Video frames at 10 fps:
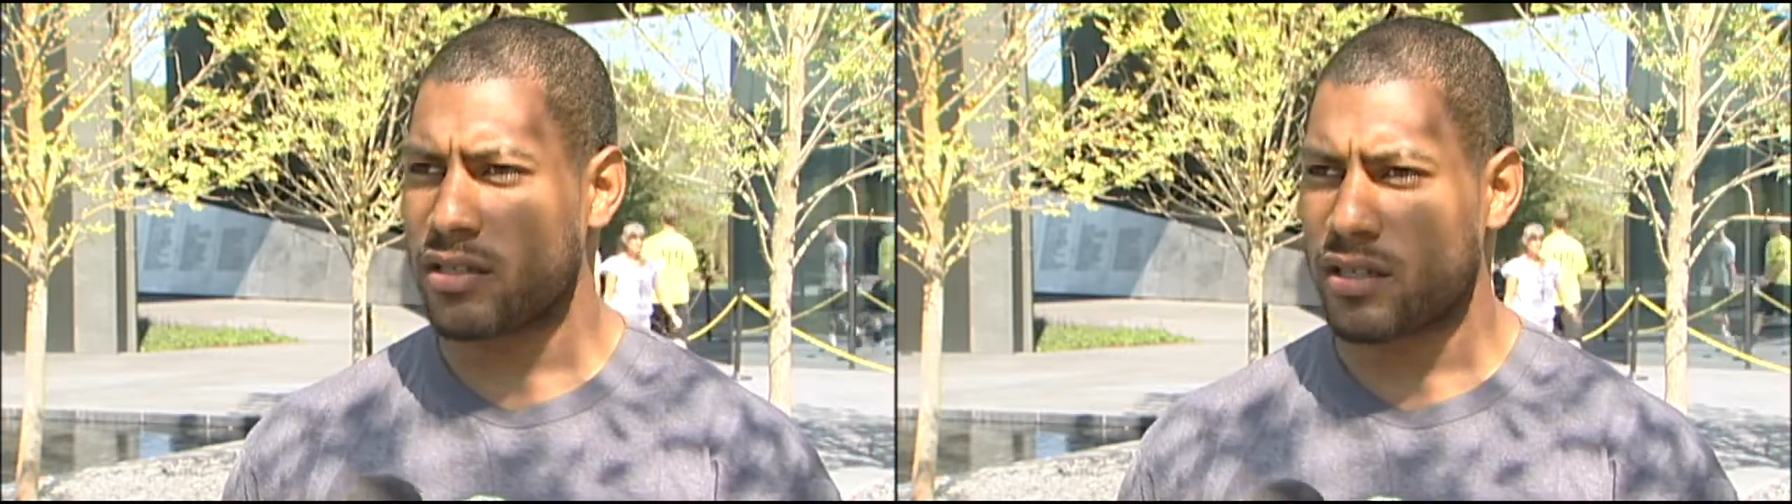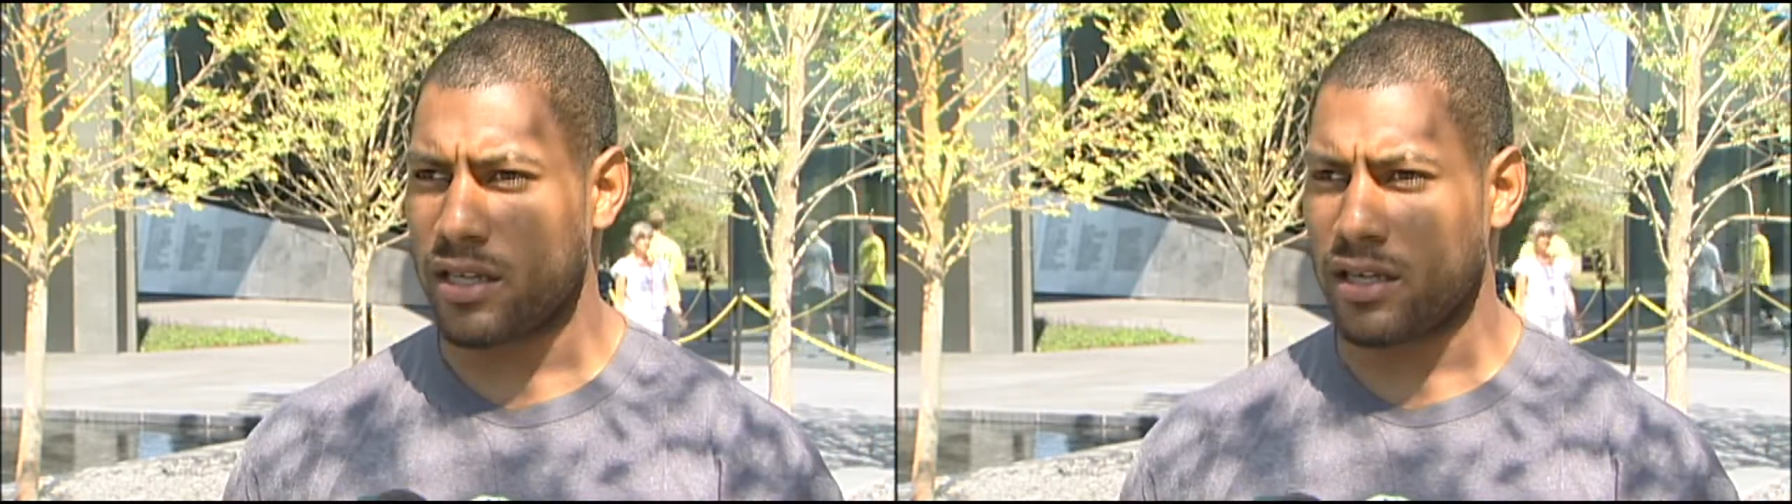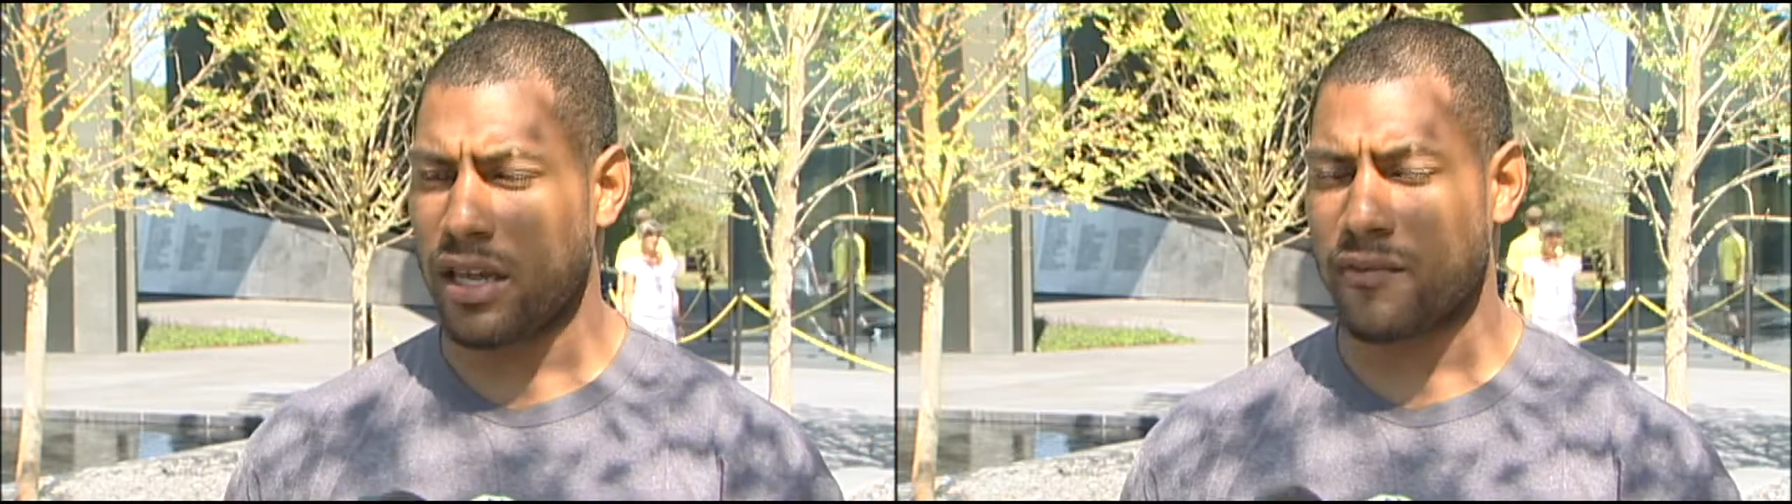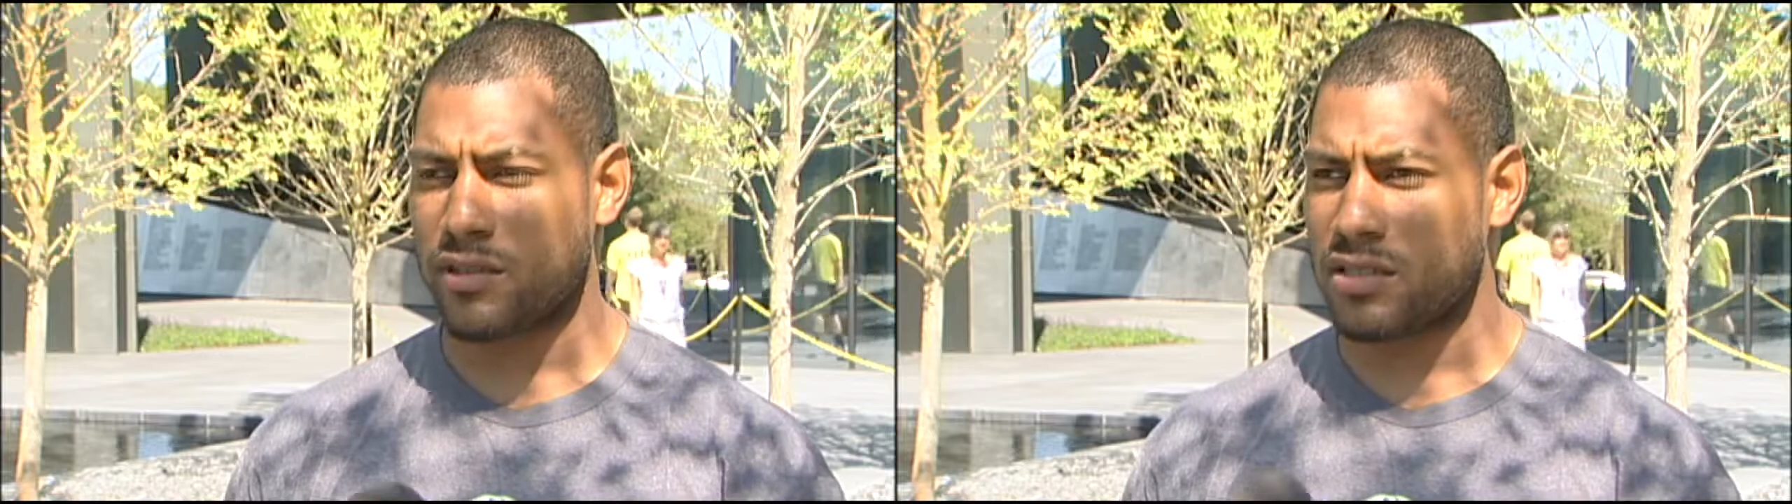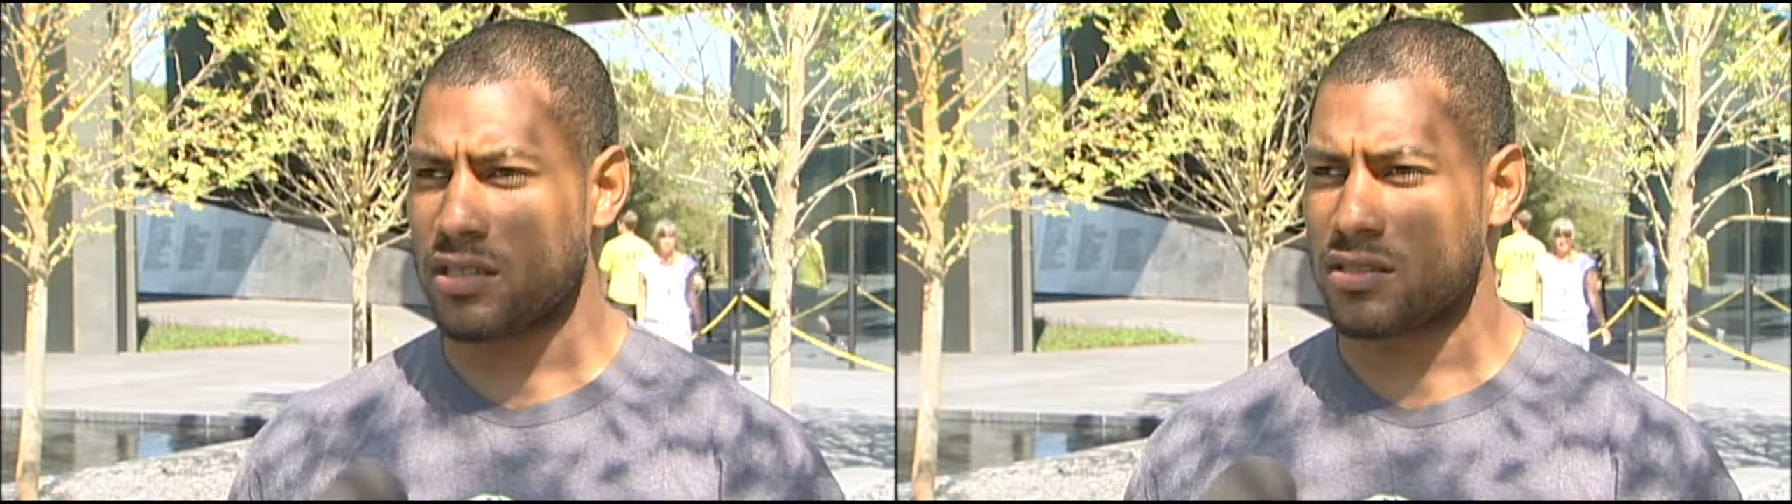uh, every
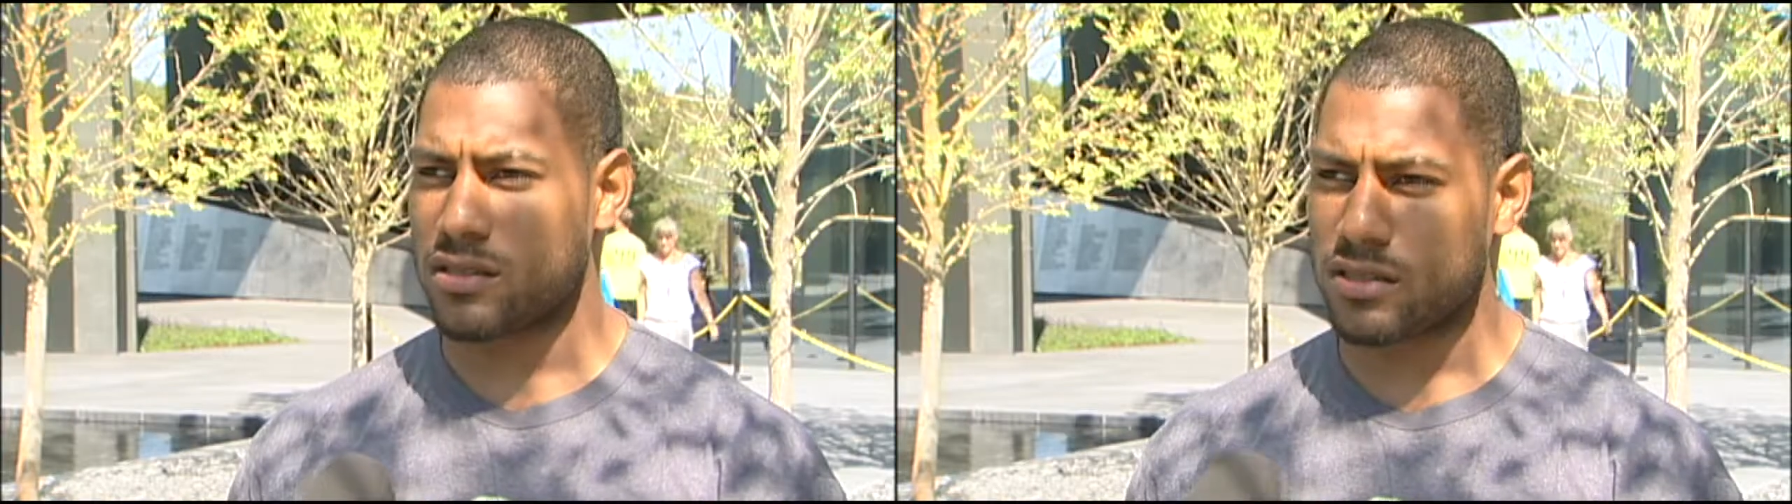season.